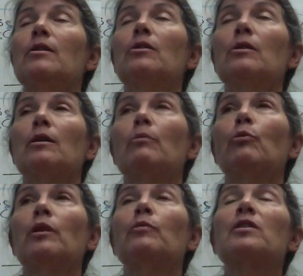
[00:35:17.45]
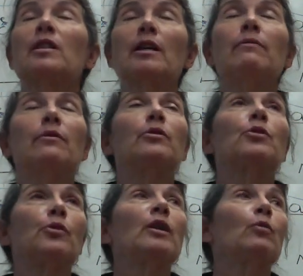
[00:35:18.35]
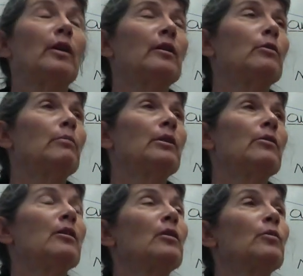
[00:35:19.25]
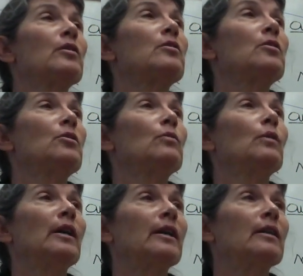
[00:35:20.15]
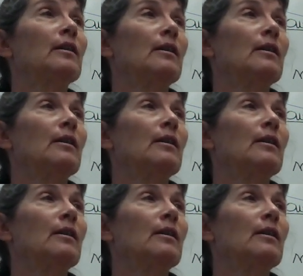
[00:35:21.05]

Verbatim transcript: Europe when it was safer to drink wine or beer than it was to do what?